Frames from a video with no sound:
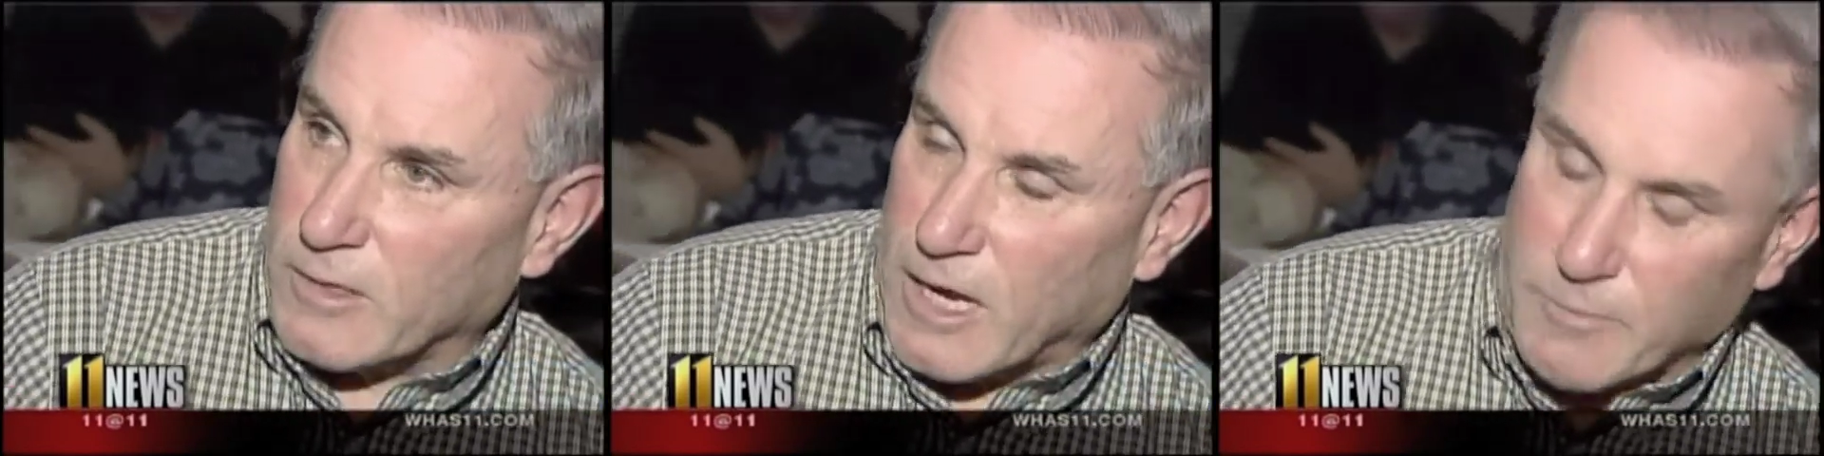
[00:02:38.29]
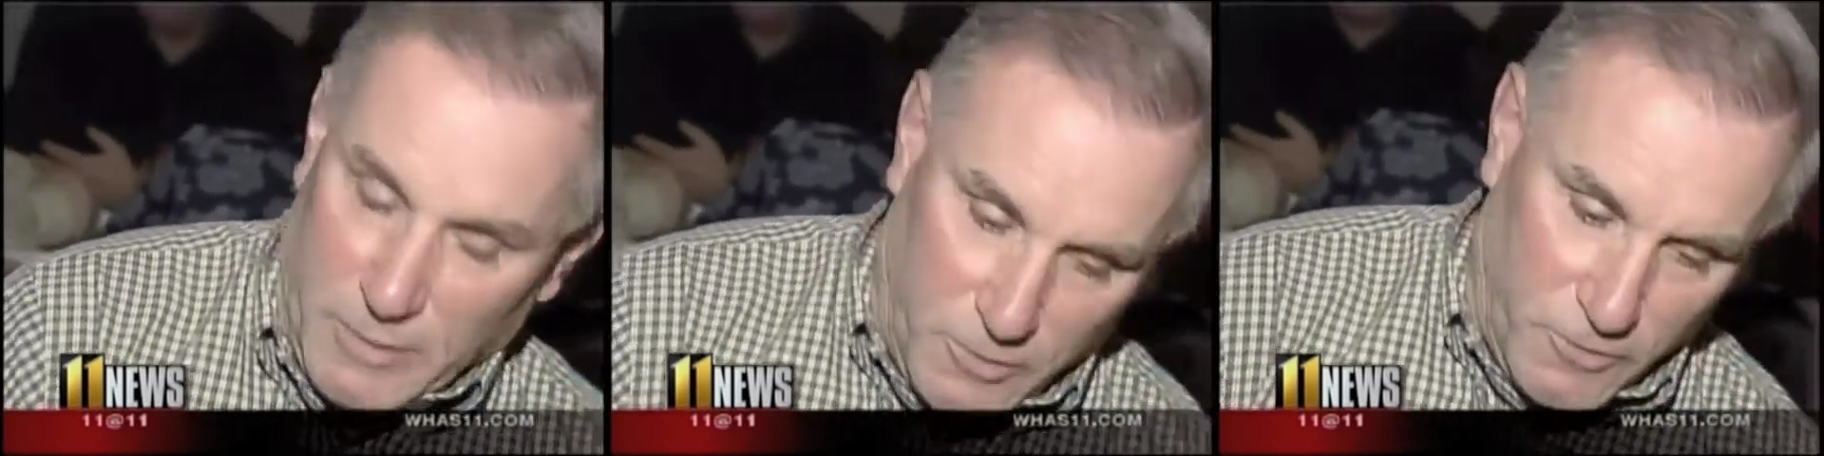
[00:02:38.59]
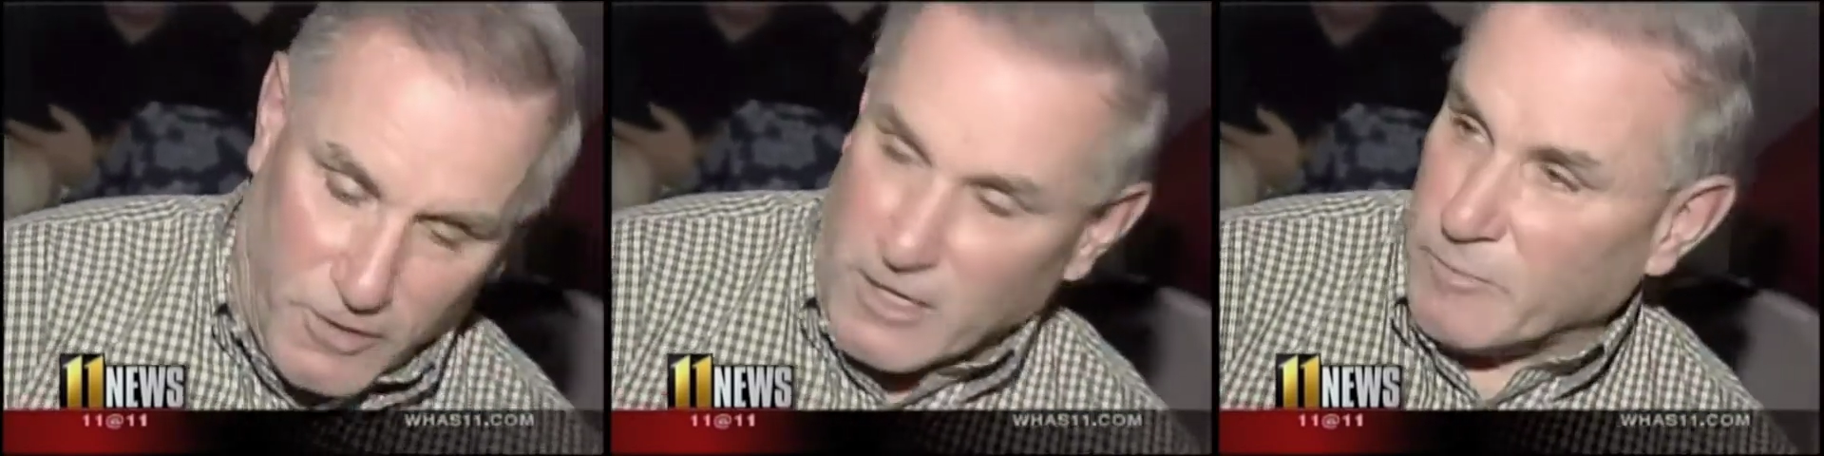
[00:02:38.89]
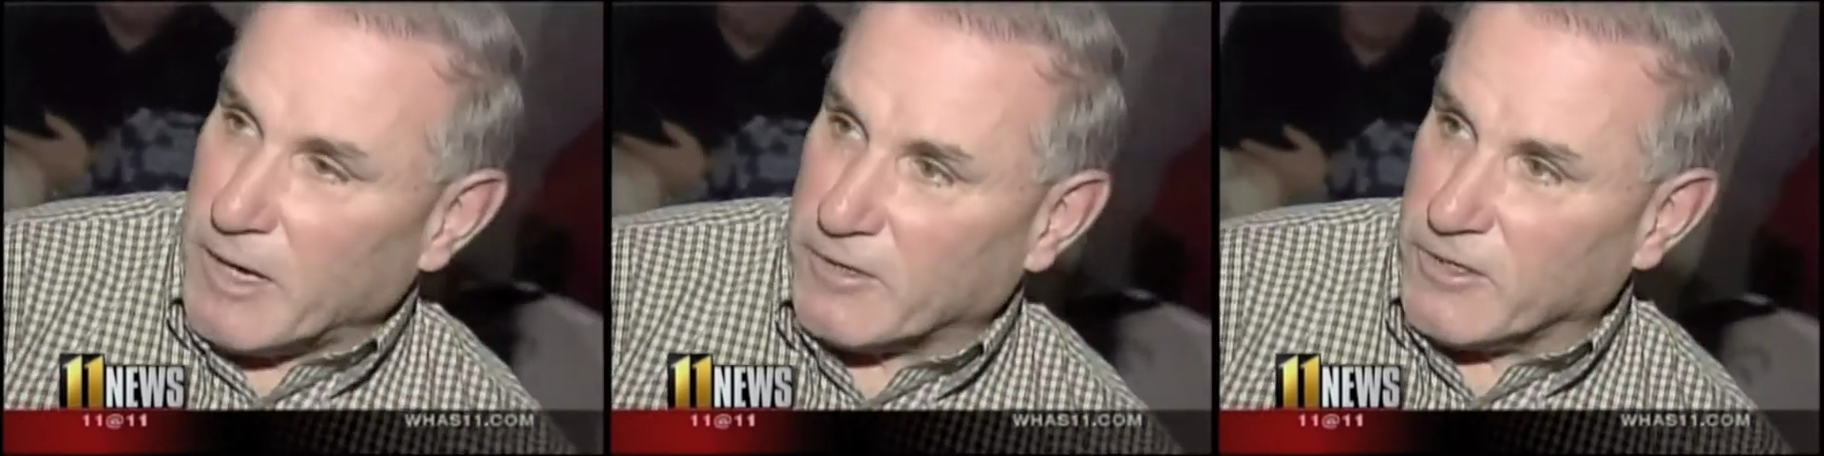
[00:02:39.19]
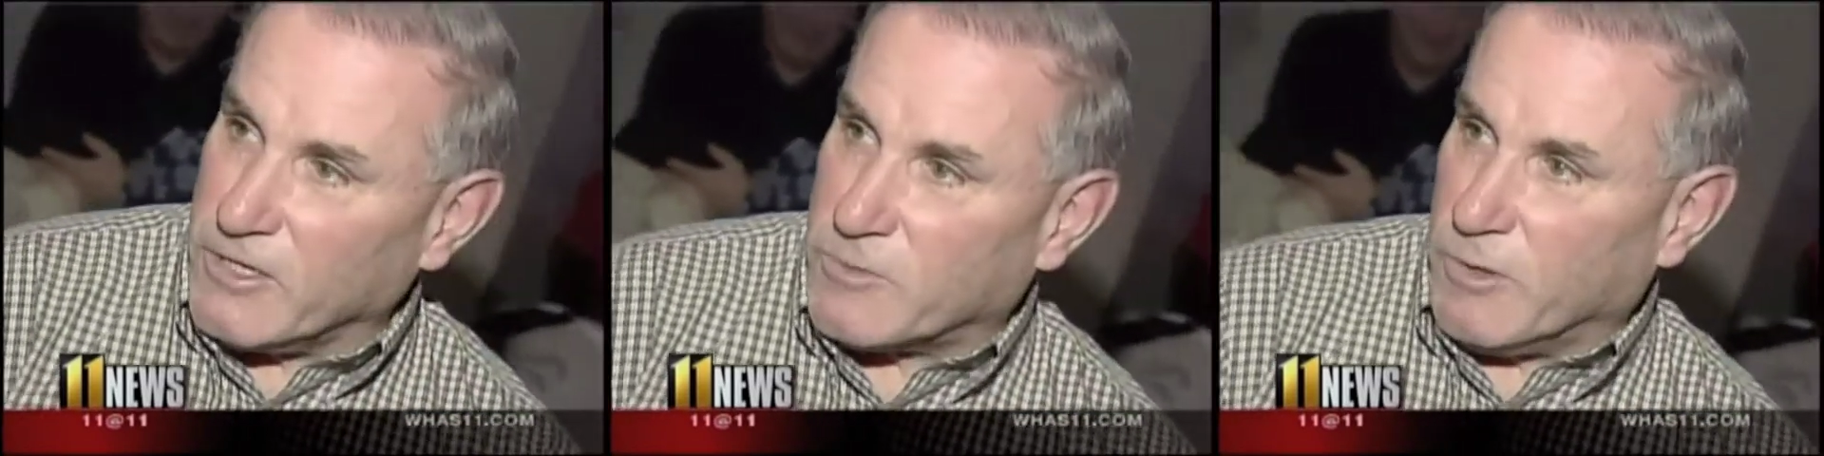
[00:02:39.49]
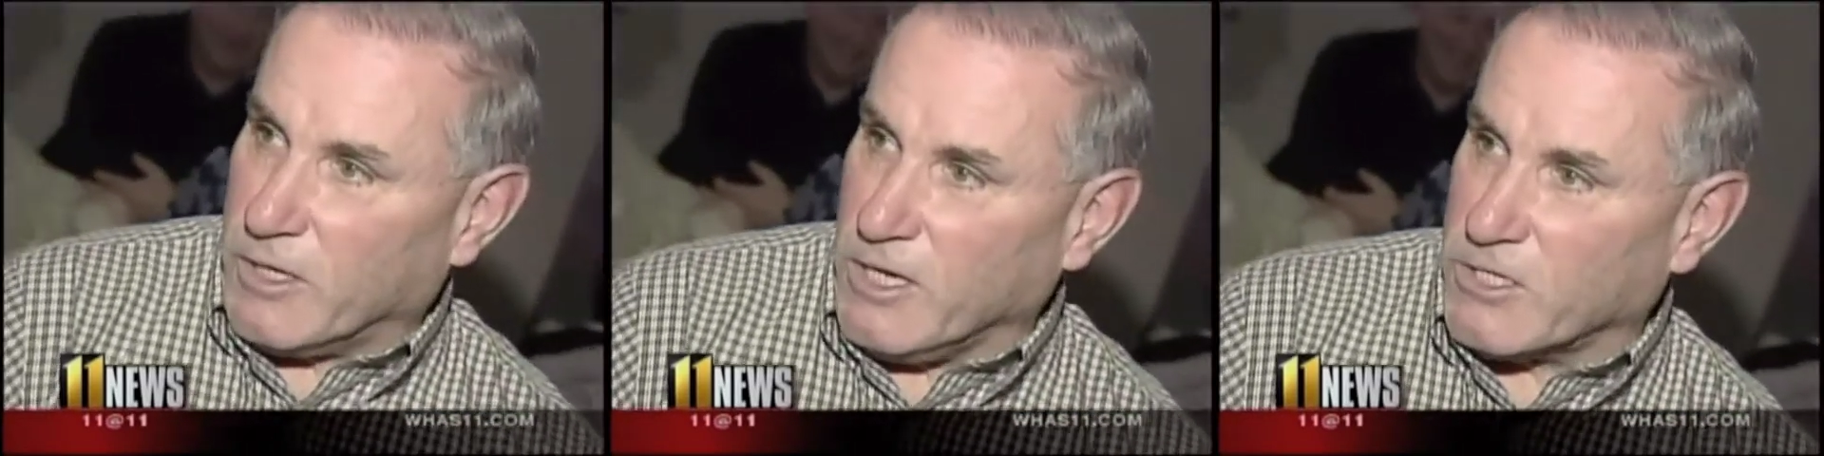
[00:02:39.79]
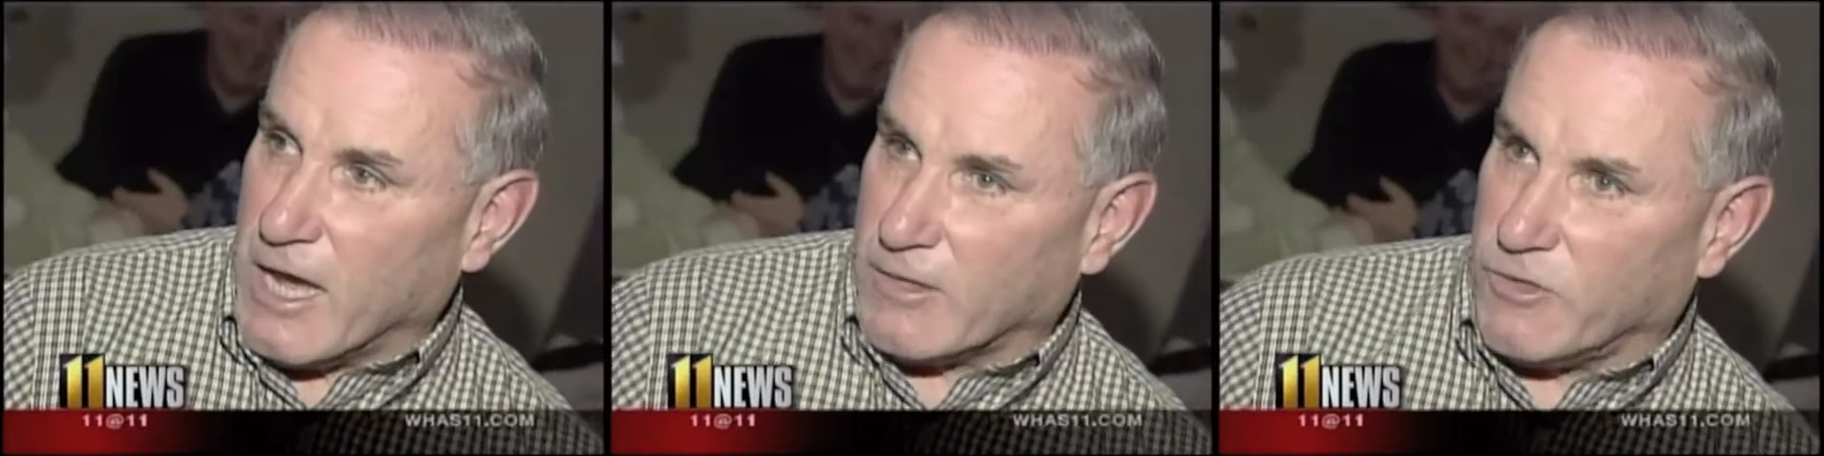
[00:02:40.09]
a lot of people don't think about this, but
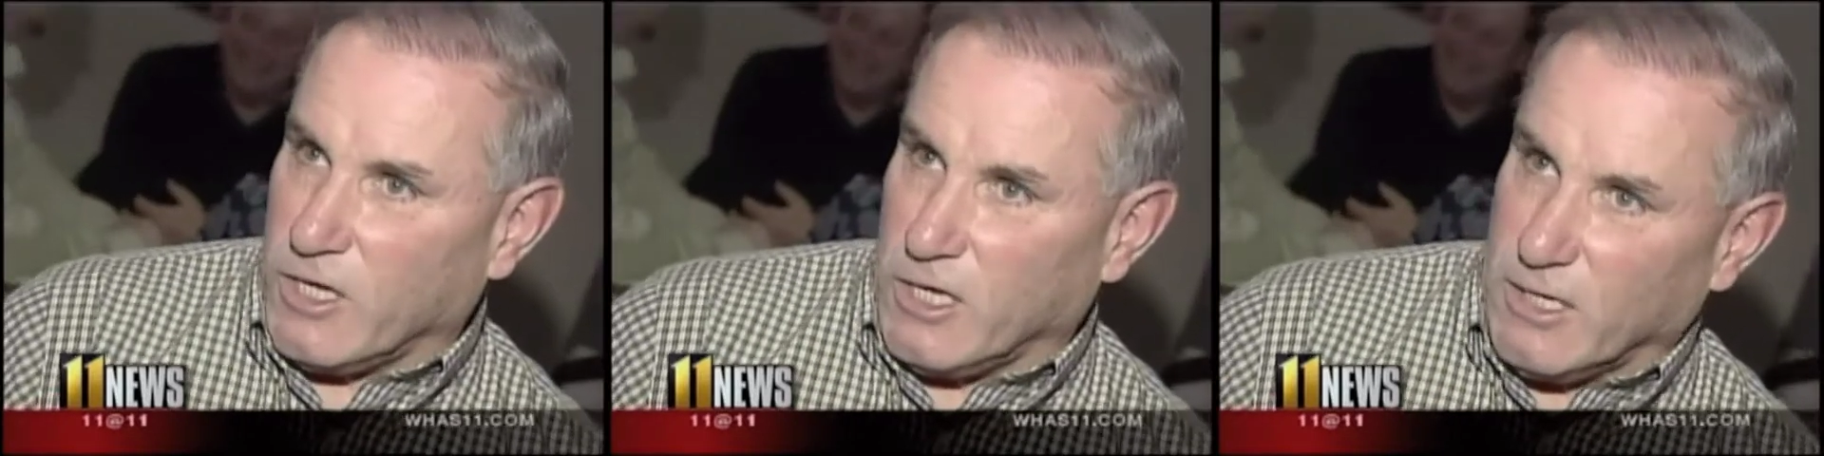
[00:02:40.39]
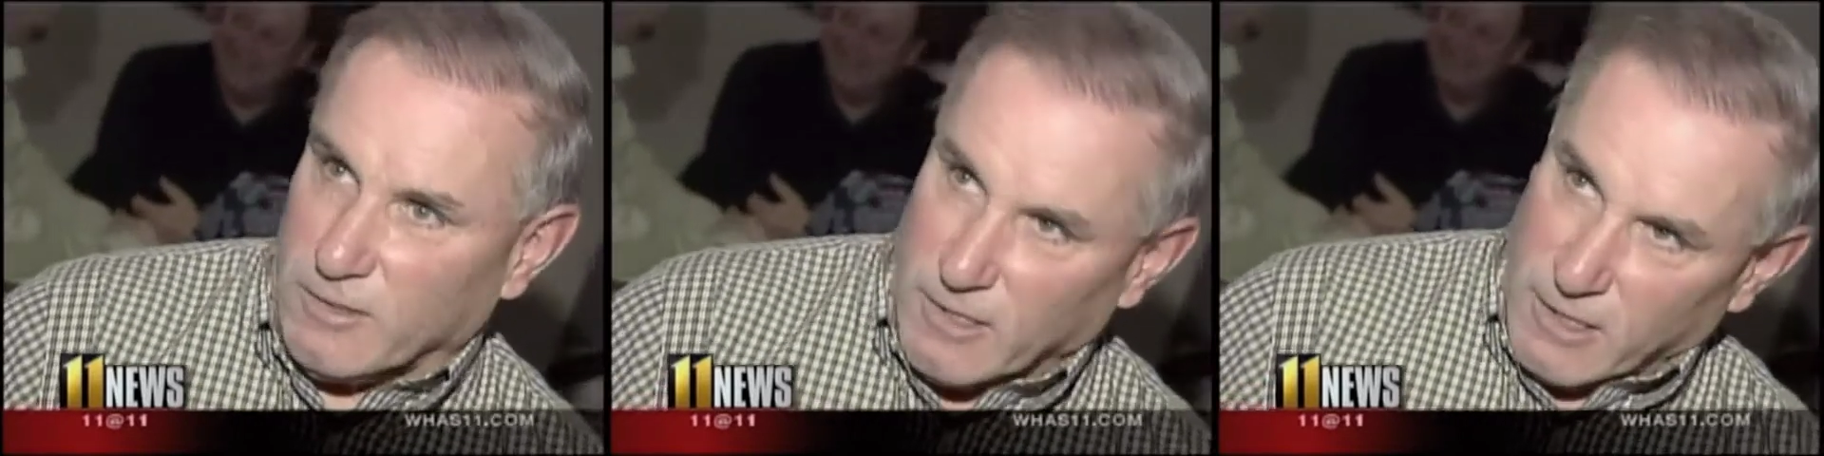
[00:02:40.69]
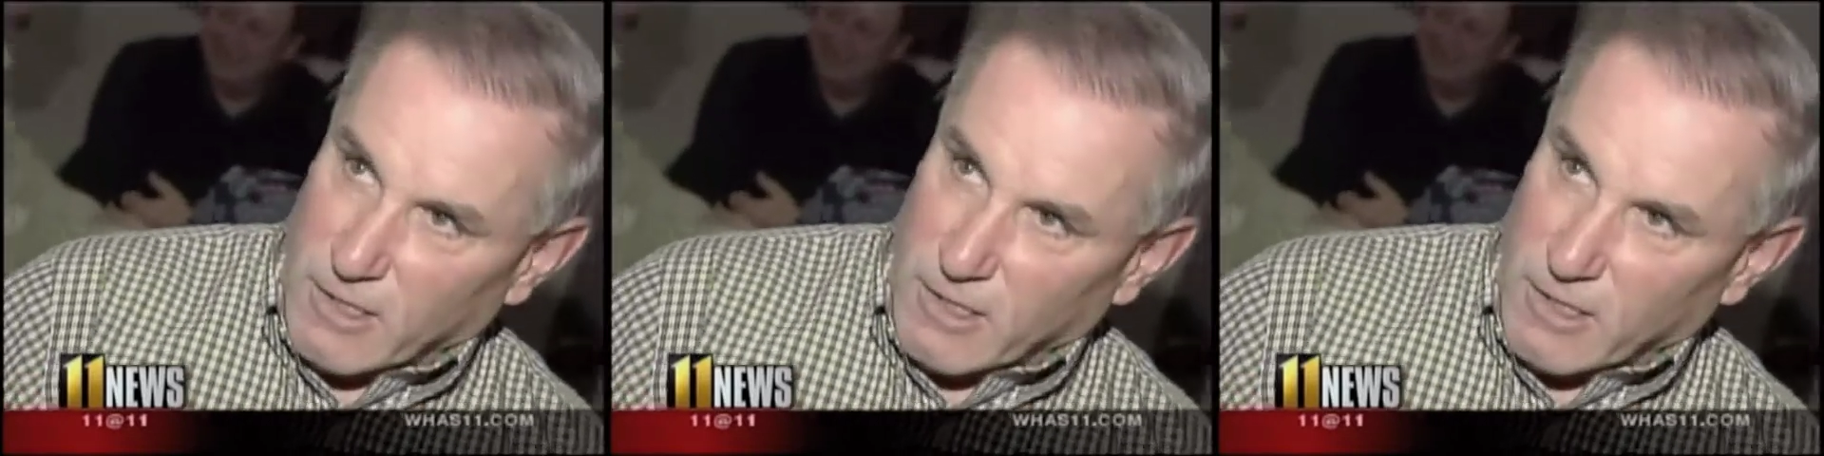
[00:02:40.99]
he's got the